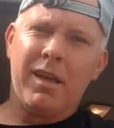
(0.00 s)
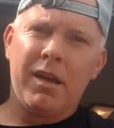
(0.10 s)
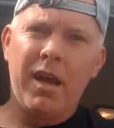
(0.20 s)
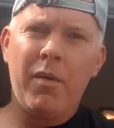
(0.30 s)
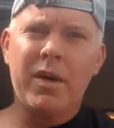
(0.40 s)

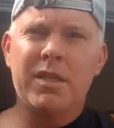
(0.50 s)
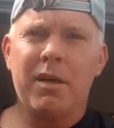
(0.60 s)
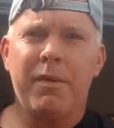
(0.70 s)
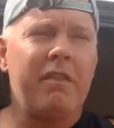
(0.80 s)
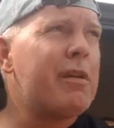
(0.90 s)
Hey, what's
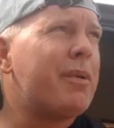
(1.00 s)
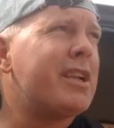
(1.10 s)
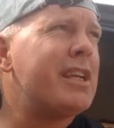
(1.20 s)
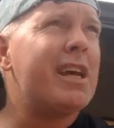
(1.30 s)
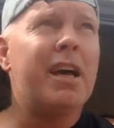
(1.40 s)
up
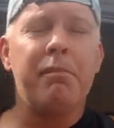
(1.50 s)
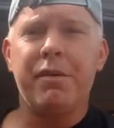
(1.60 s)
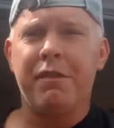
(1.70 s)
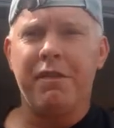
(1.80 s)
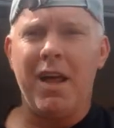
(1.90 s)
everybody?
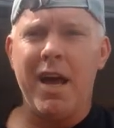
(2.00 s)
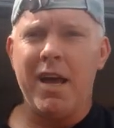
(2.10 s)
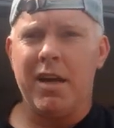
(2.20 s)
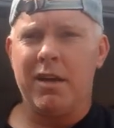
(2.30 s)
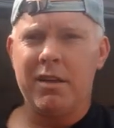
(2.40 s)

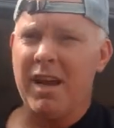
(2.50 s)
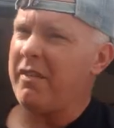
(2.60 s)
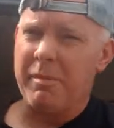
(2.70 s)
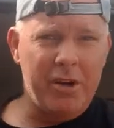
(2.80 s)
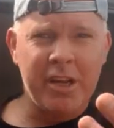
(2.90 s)
Ampuflier.
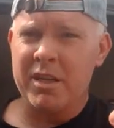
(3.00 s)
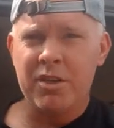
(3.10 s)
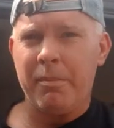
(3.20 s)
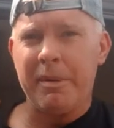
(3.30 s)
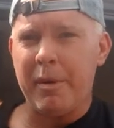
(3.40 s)
Everybody, there's
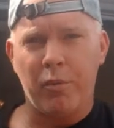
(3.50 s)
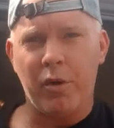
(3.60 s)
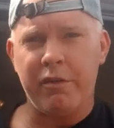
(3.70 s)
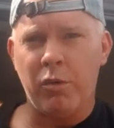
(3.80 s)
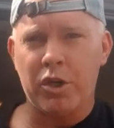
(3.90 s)
not many people
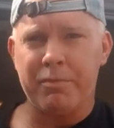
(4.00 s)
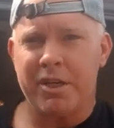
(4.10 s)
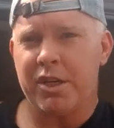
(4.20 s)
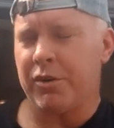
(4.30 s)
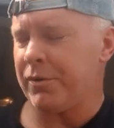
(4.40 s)
who ever watch
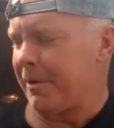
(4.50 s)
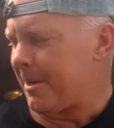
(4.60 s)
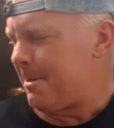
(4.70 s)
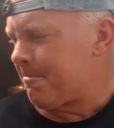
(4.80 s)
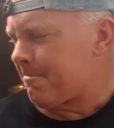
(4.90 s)
my channel.
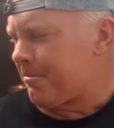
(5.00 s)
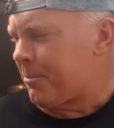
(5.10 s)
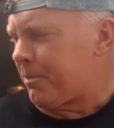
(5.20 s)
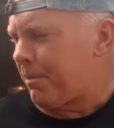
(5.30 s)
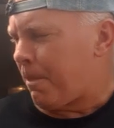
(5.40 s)

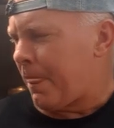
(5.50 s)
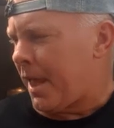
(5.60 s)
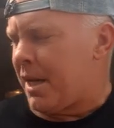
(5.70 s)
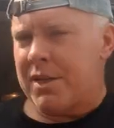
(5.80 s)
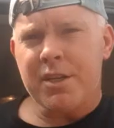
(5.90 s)

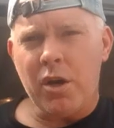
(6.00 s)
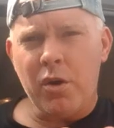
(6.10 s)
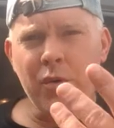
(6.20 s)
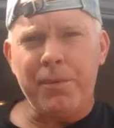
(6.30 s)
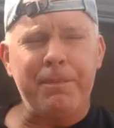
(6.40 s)

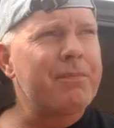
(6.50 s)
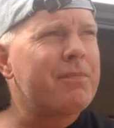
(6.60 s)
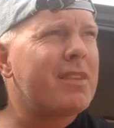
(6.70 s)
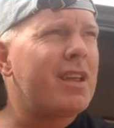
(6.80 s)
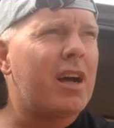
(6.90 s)
So,
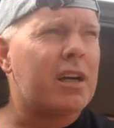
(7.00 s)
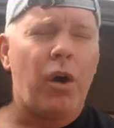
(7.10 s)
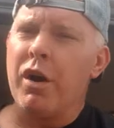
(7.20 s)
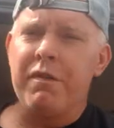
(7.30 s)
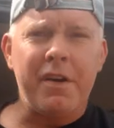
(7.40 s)
I
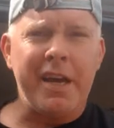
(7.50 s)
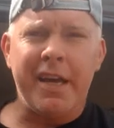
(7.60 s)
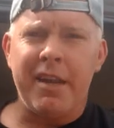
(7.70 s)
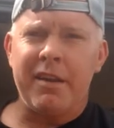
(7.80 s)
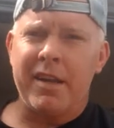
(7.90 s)
go over it
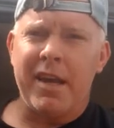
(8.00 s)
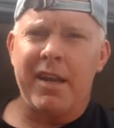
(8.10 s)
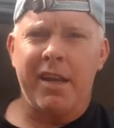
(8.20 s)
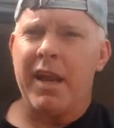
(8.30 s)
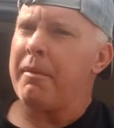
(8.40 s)
again and again
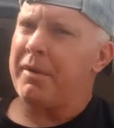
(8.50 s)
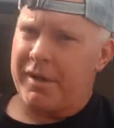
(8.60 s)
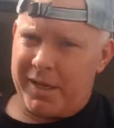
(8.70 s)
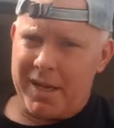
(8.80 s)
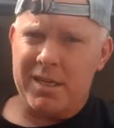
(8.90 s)
and again,
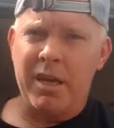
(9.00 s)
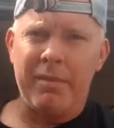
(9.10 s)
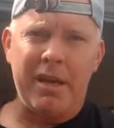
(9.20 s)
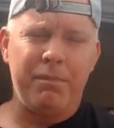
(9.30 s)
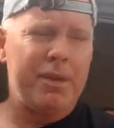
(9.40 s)
but yes,
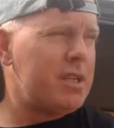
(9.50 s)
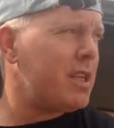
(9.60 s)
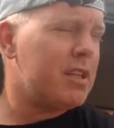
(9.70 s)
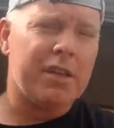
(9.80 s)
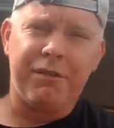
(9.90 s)
I'm an
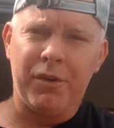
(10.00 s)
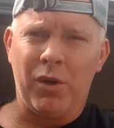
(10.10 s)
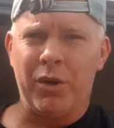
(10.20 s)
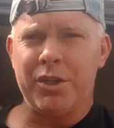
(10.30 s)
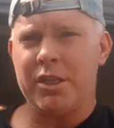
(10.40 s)
amputee that foot
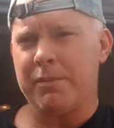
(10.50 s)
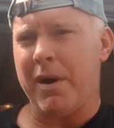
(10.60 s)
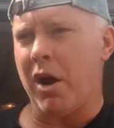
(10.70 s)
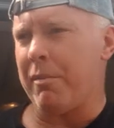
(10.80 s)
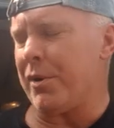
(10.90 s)
launches a
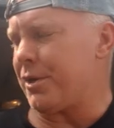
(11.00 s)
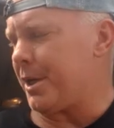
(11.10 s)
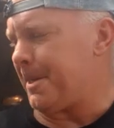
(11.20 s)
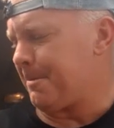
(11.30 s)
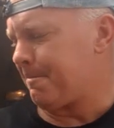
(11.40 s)

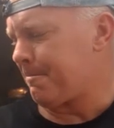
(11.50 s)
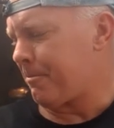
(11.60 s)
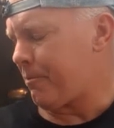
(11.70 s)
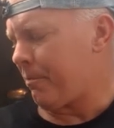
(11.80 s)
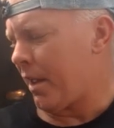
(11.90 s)
paramotor.
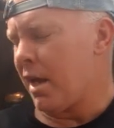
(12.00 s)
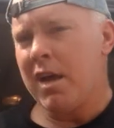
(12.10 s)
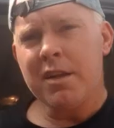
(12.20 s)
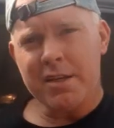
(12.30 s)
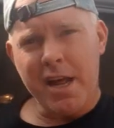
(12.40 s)

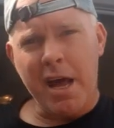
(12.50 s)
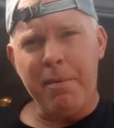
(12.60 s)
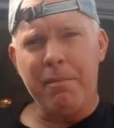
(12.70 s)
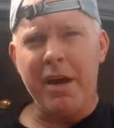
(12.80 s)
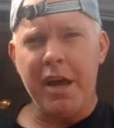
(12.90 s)
Today
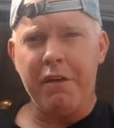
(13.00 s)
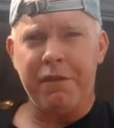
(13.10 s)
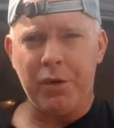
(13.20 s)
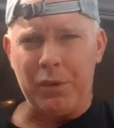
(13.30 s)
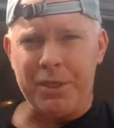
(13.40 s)
I'm at my
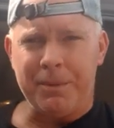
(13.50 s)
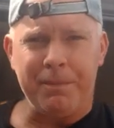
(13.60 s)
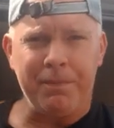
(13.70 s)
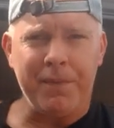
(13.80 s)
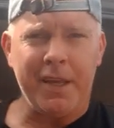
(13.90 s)
airfield
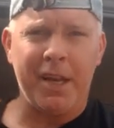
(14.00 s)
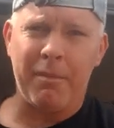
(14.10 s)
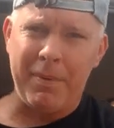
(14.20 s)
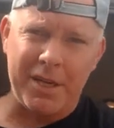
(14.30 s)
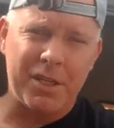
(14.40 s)
and
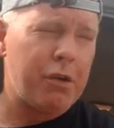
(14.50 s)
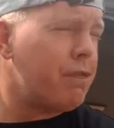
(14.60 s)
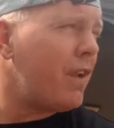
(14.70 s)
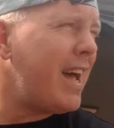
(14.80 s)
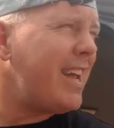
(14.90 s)
I'm about to go
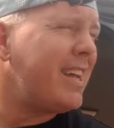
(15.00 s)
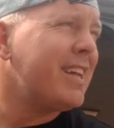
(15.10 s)
fly,